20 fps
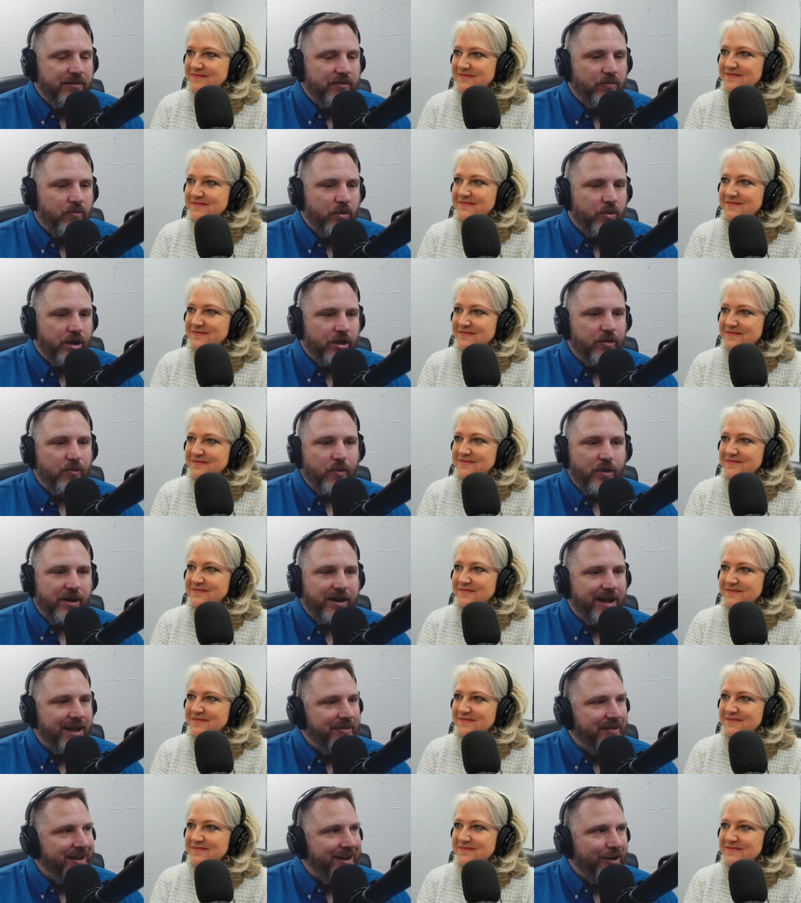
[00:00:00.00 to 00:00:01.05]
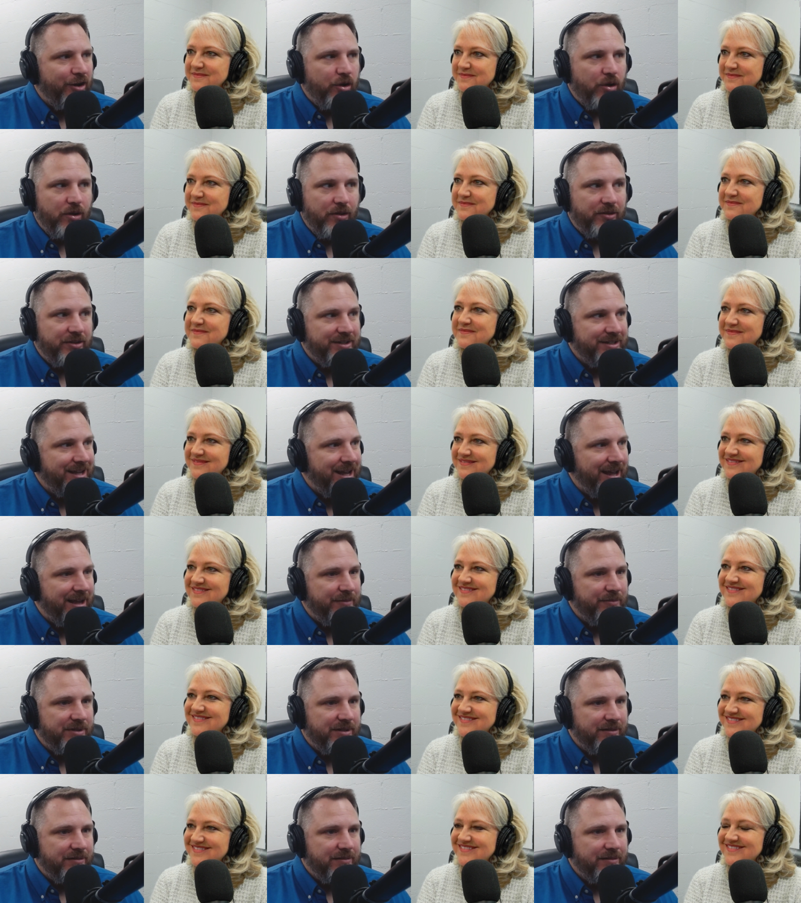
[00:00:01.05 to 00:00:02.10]
Speaker 1: we're going to work on that all the
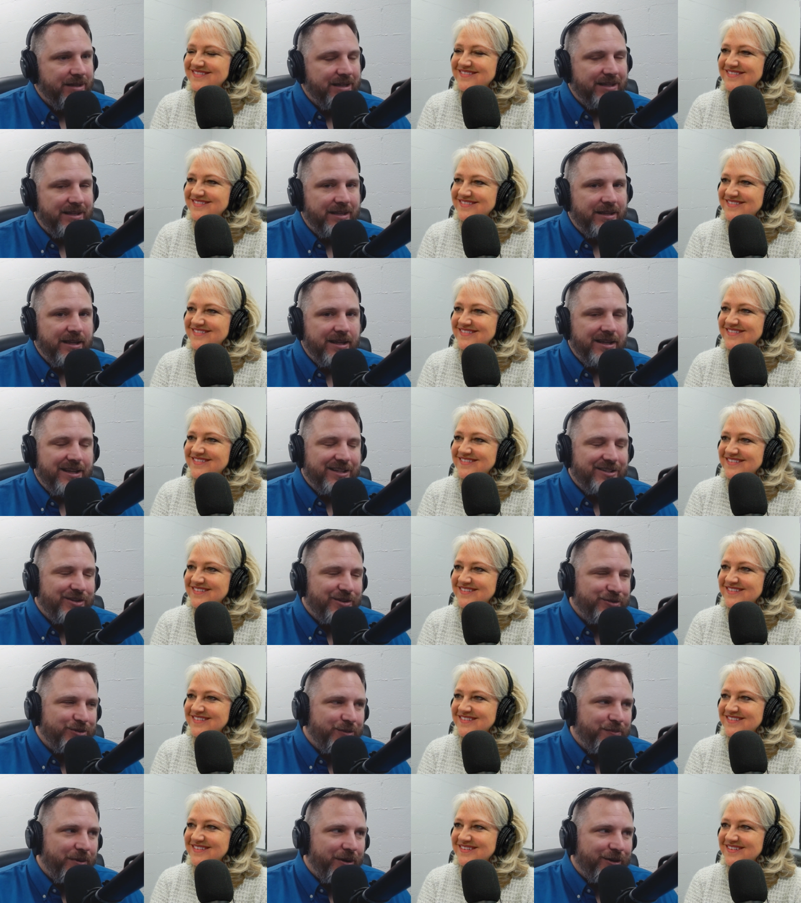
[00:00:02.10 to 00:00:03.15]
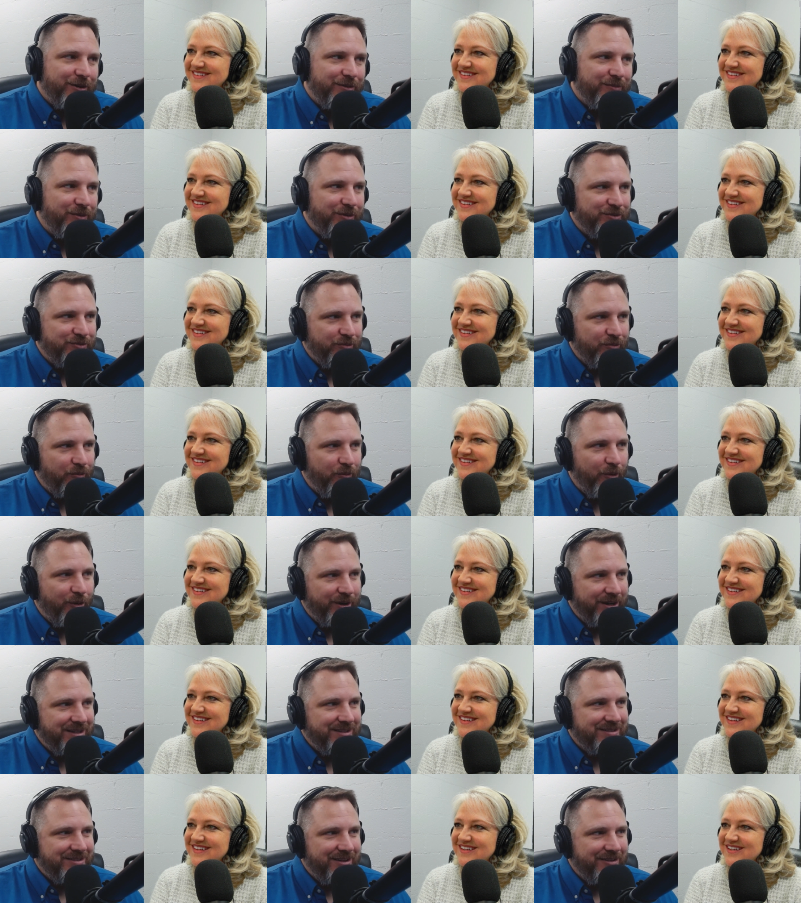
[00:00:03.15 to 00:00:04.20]
time. And, and it's also part of the most
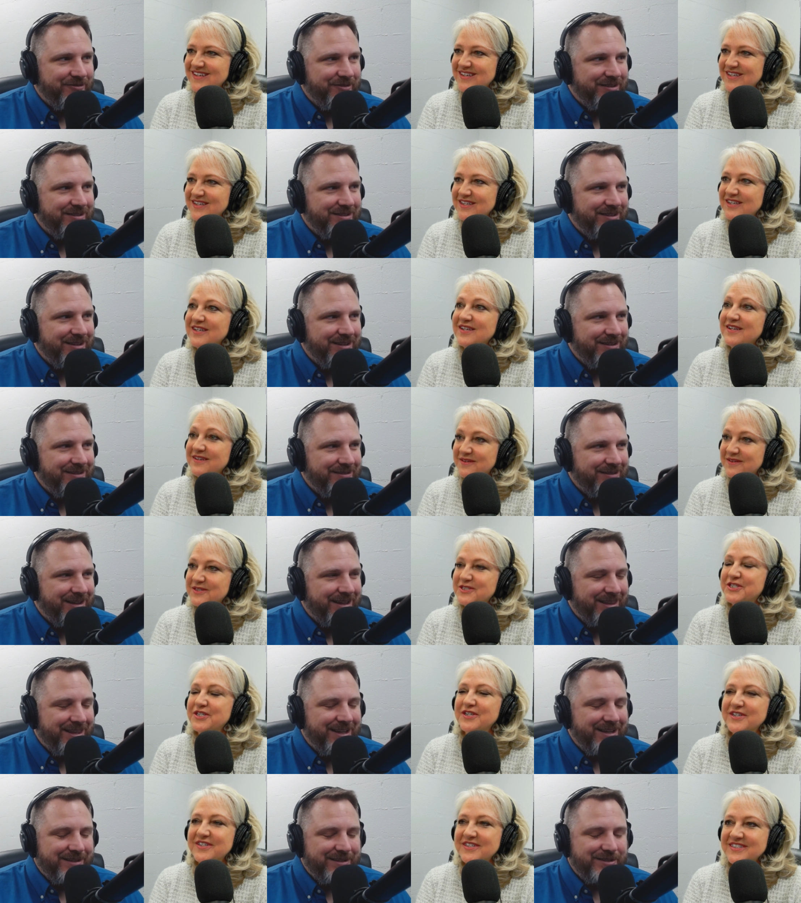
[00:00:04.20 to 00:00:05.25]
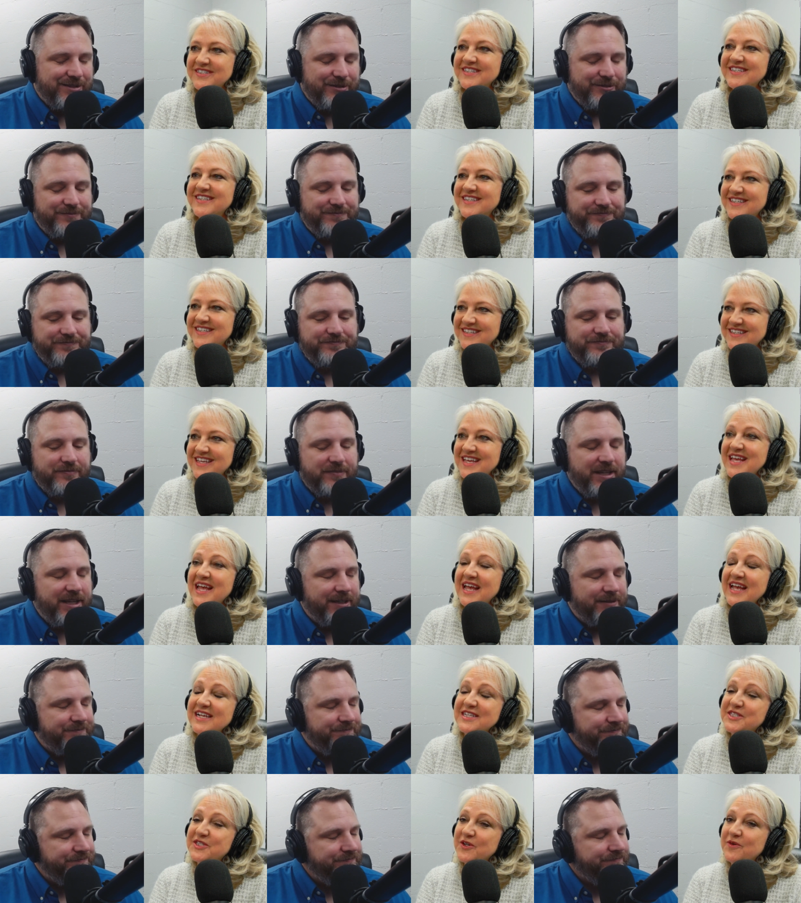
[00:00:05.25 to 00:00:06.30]
rewarding stuff you see, sure. I think. So,
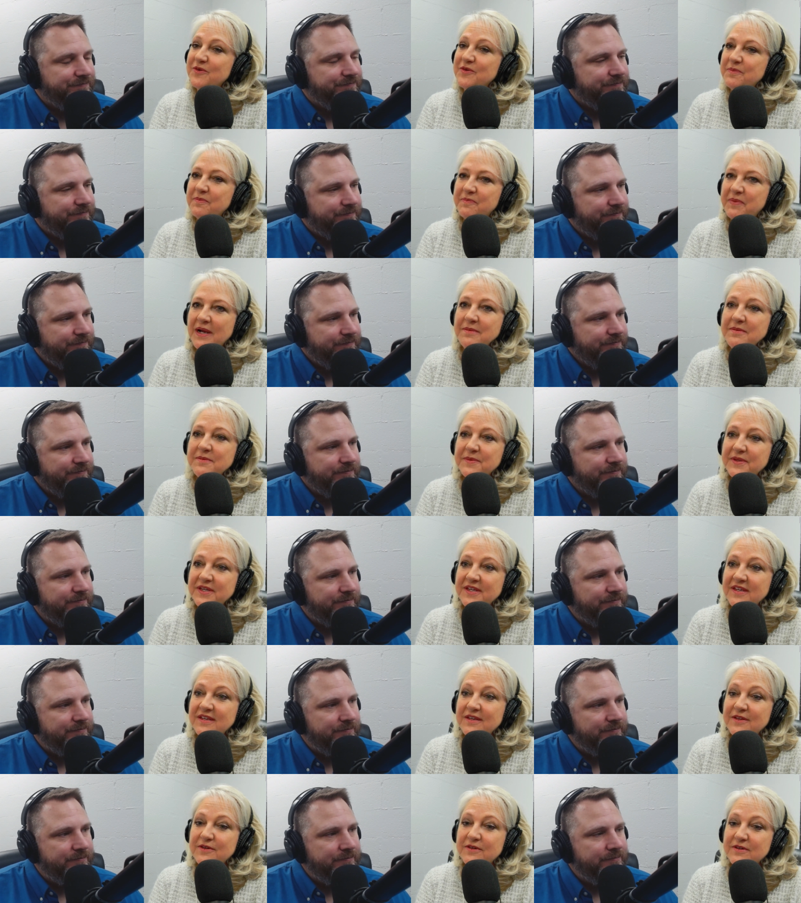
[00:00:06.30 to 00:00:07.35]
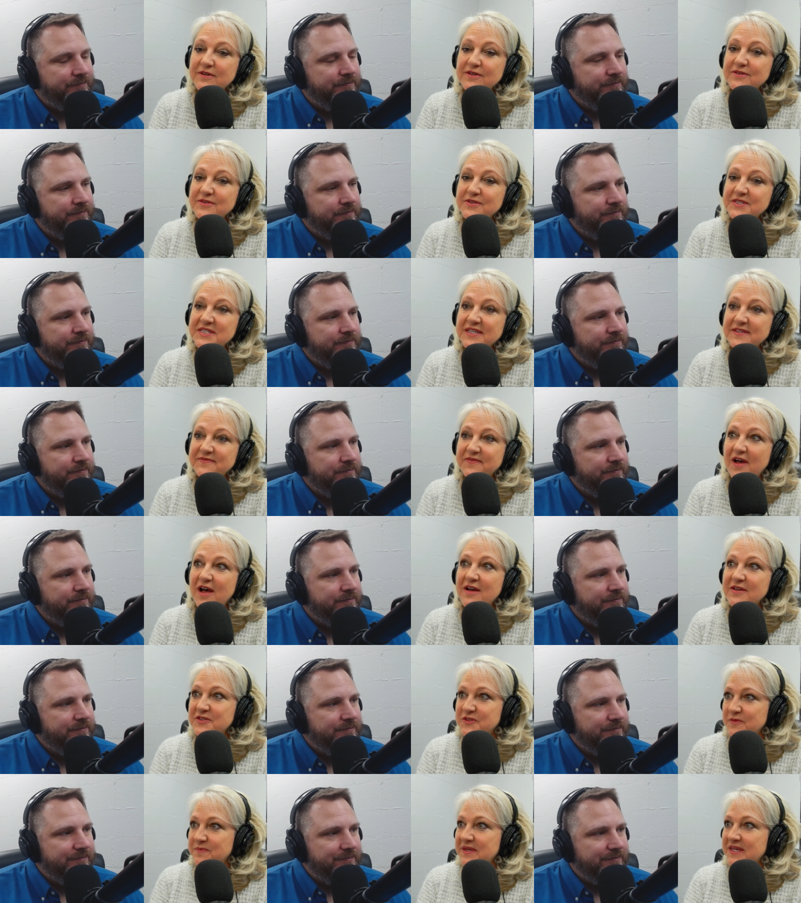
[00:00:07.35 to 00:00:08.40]
Speaker 2: yeah. And so probably your hurdles have
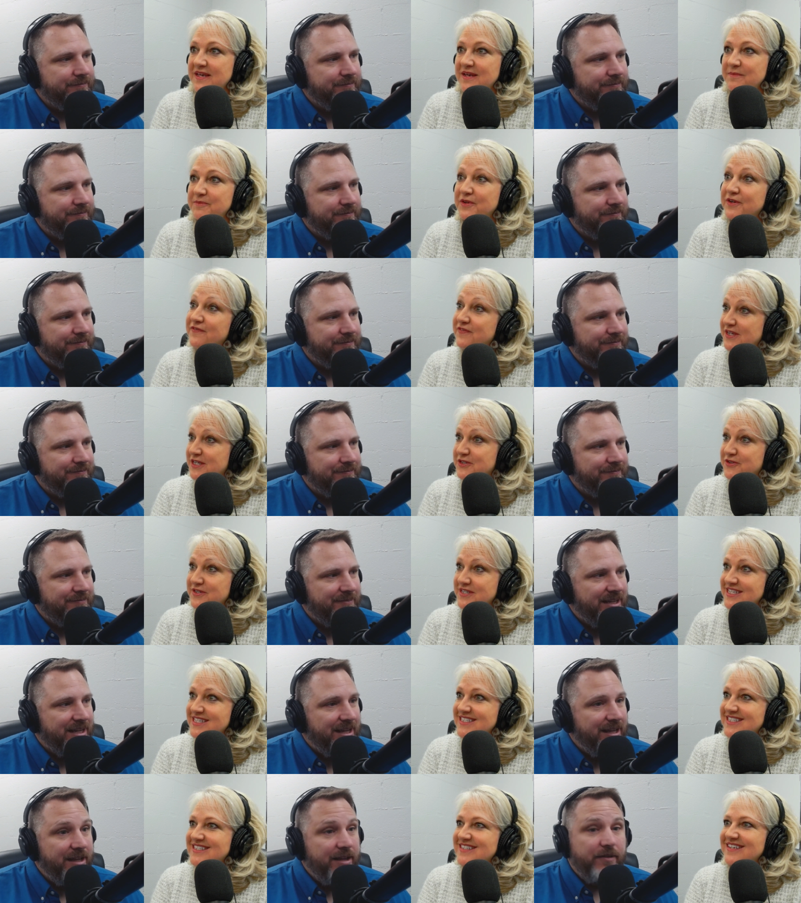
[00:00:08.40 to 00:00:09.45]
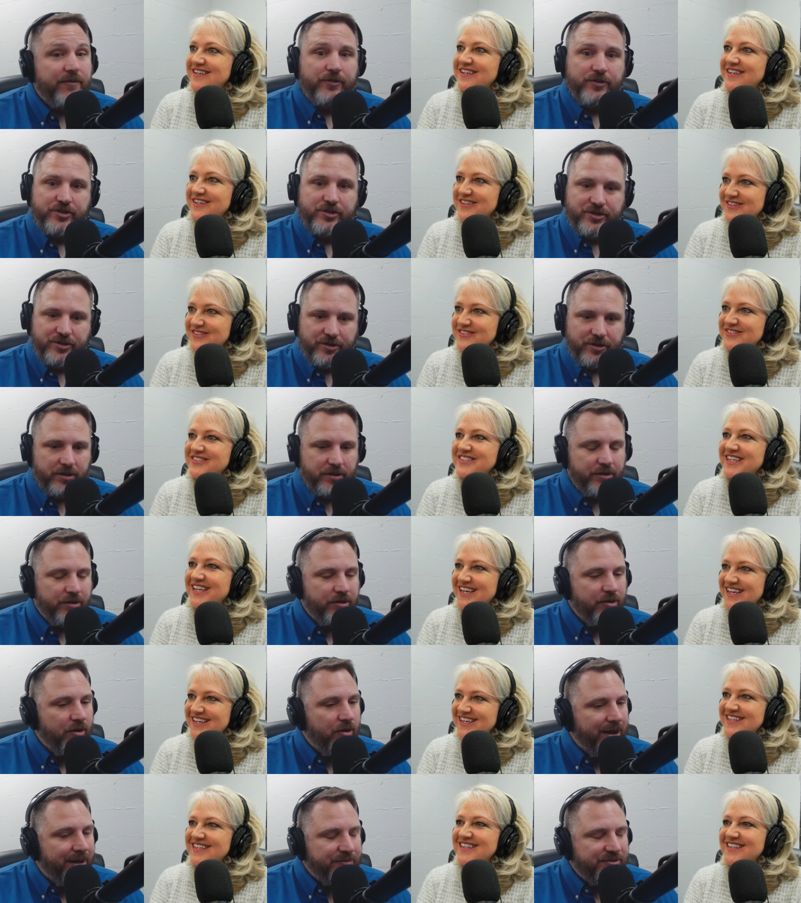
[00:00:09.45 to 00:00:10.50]
also become your victories.
Speaker 1: For sure. Yeah.
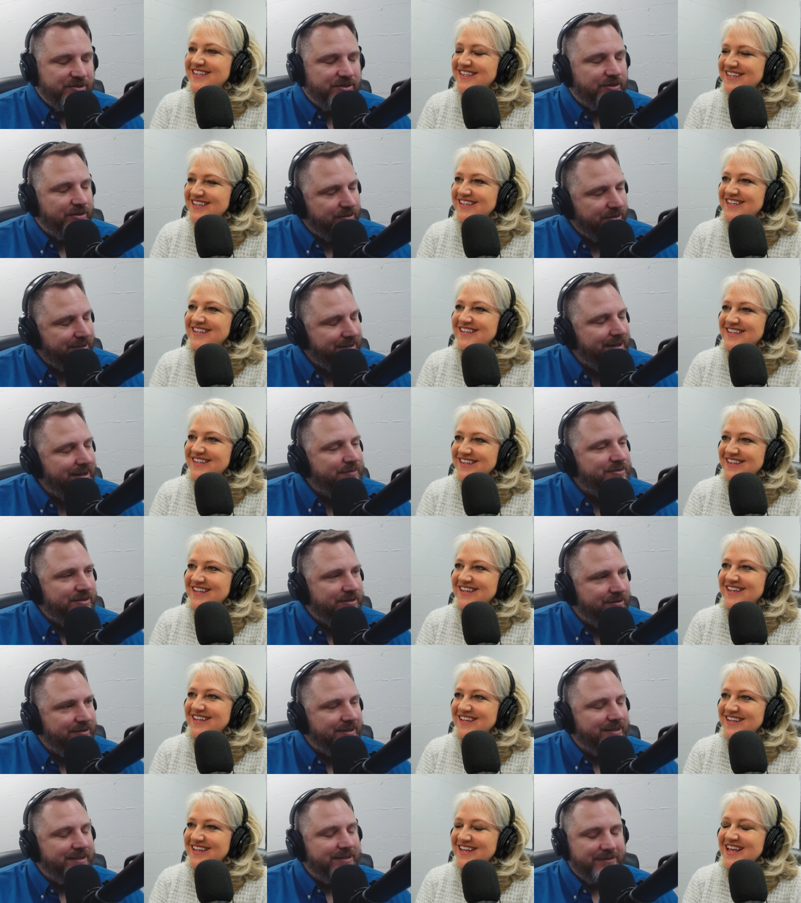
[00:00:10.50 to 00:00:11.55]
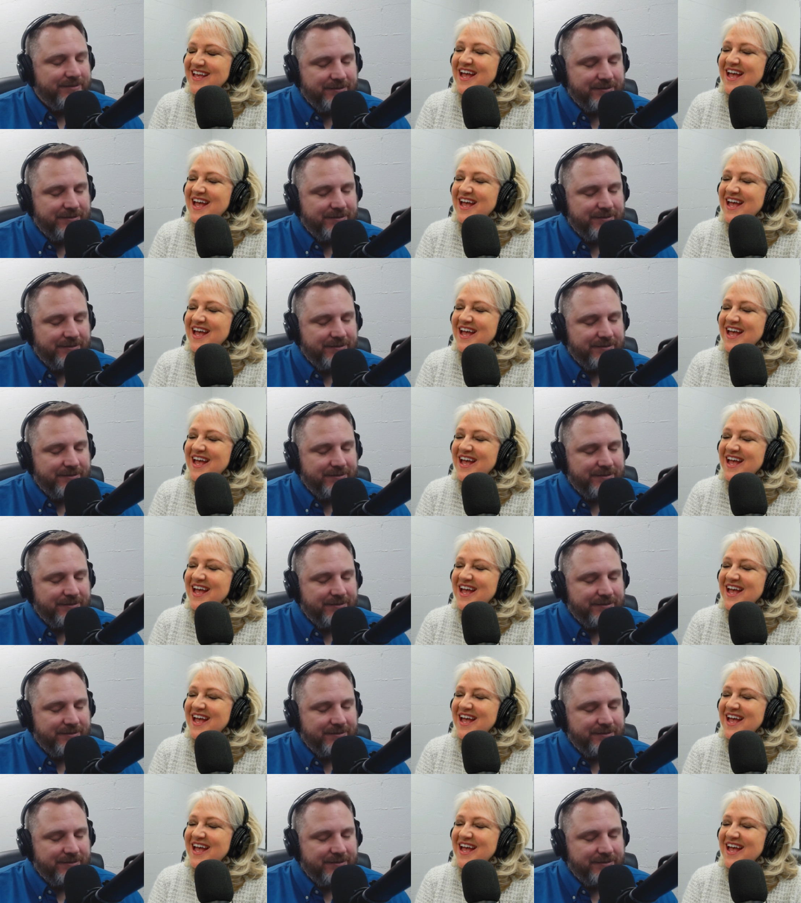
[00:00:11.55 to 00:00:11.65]
No, absolutely. Absolutely.